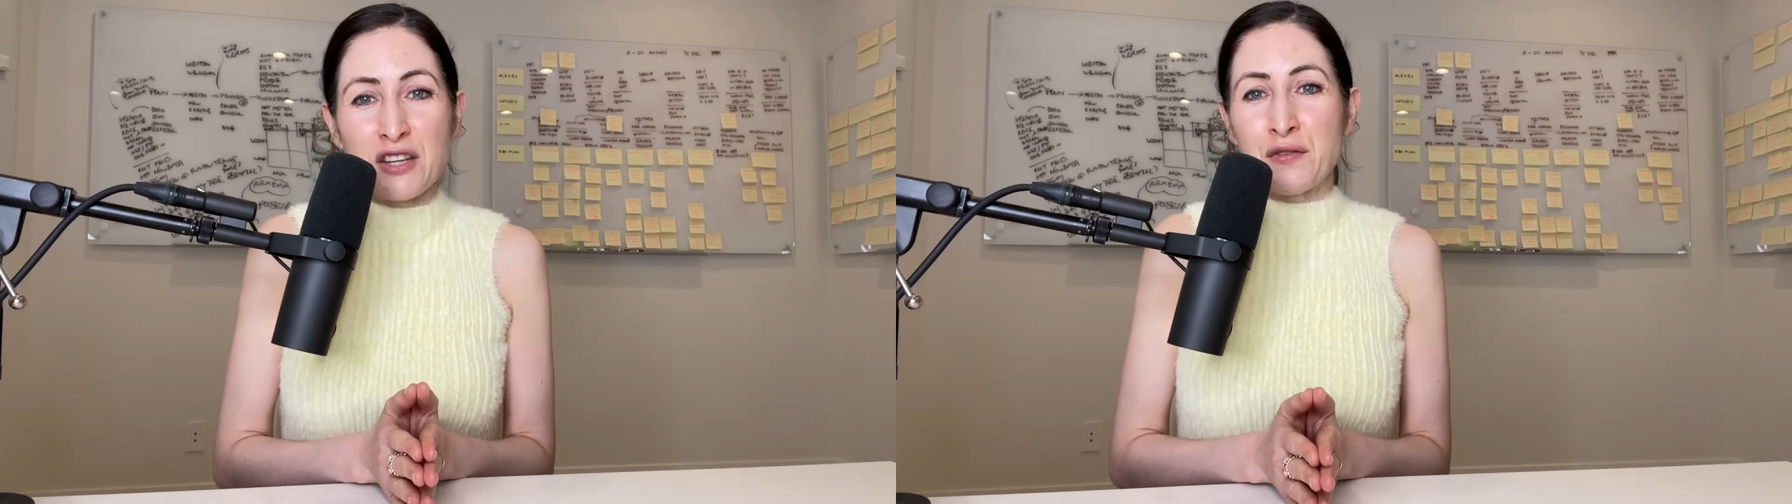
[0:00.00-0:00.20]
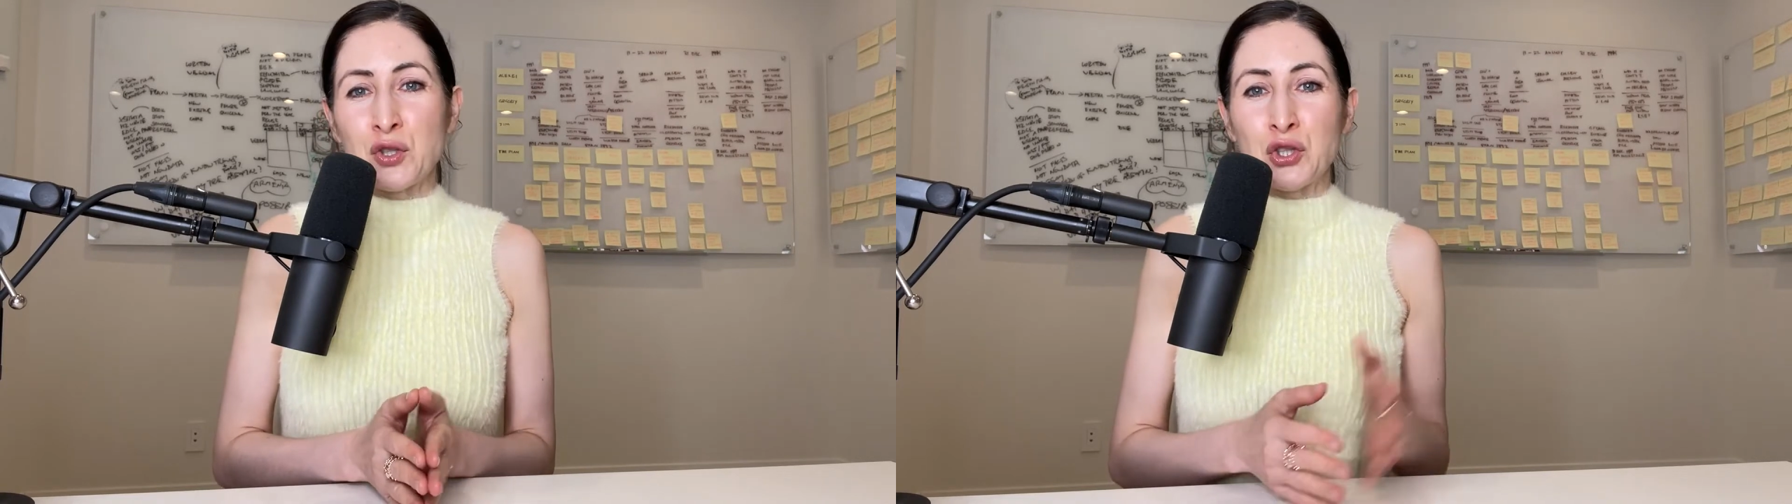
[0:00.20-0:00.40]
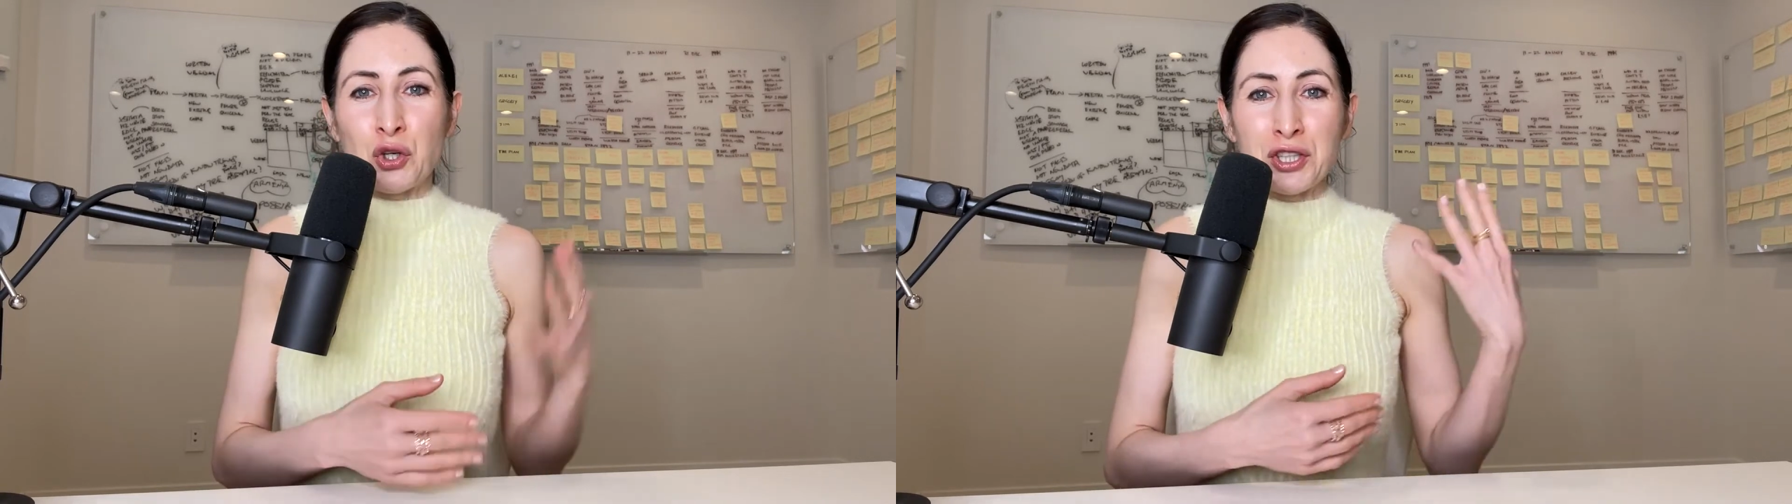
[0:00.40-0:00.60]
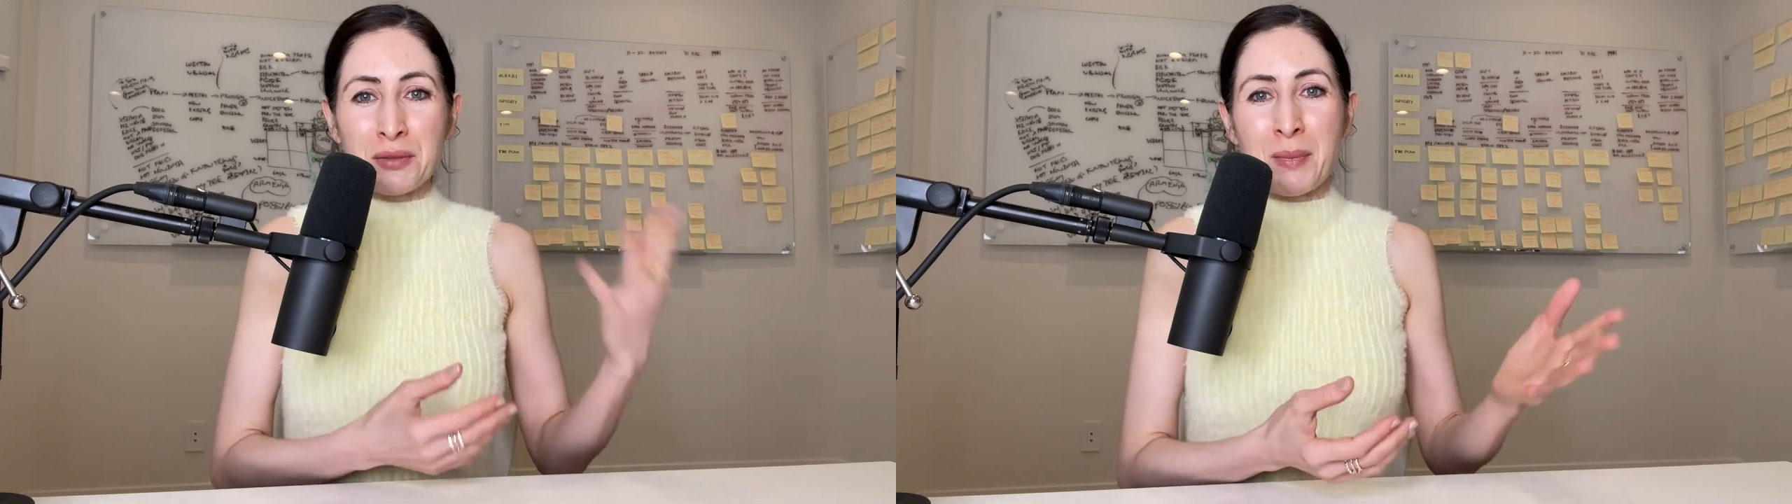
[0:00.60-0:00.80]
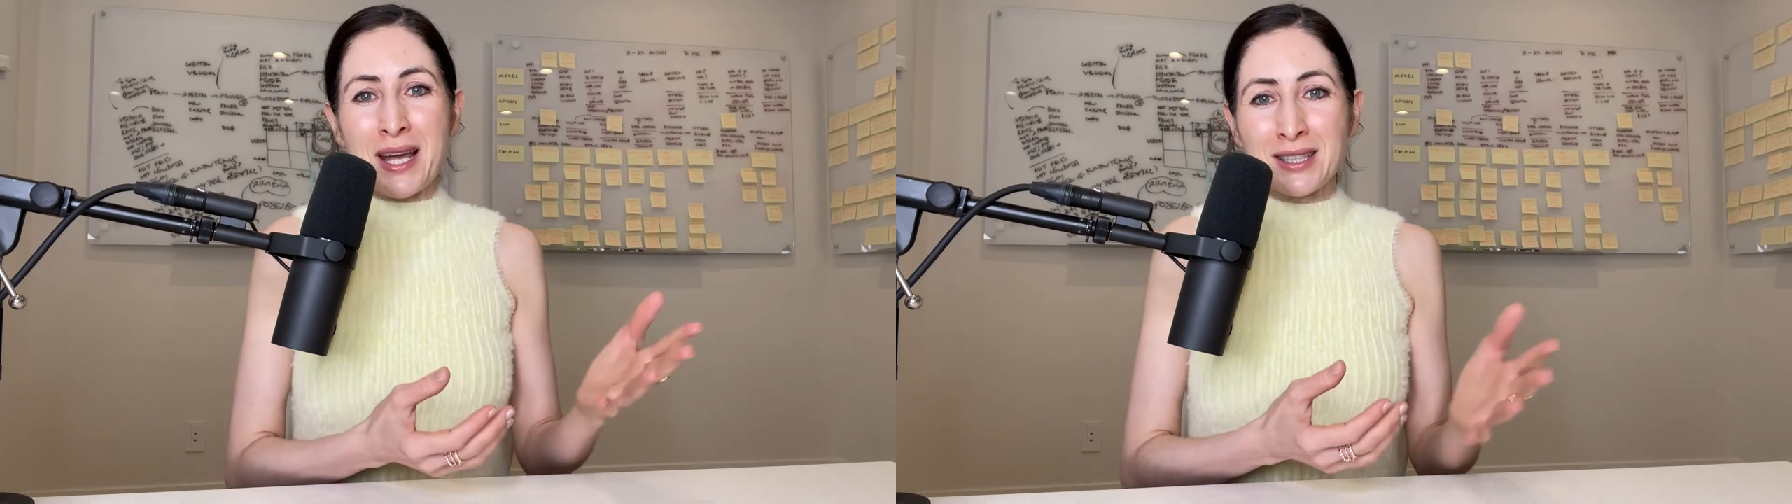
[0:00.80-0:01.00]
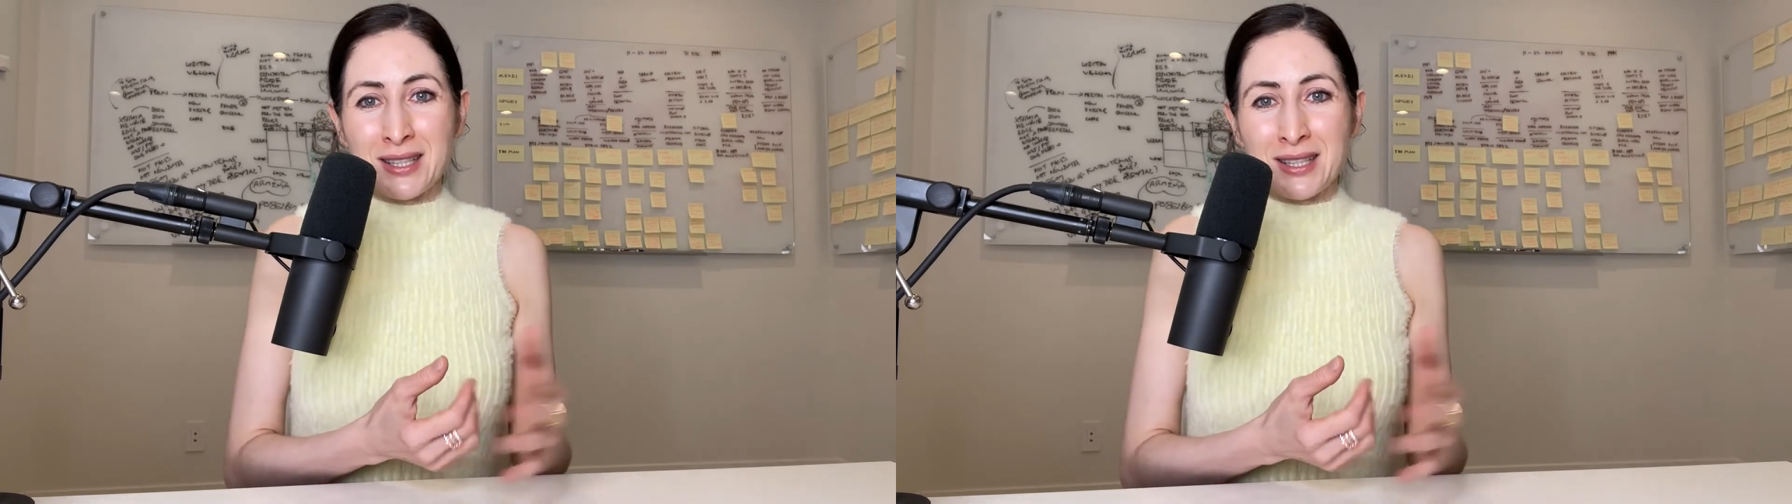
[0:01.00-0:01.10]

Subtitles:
if you don't make the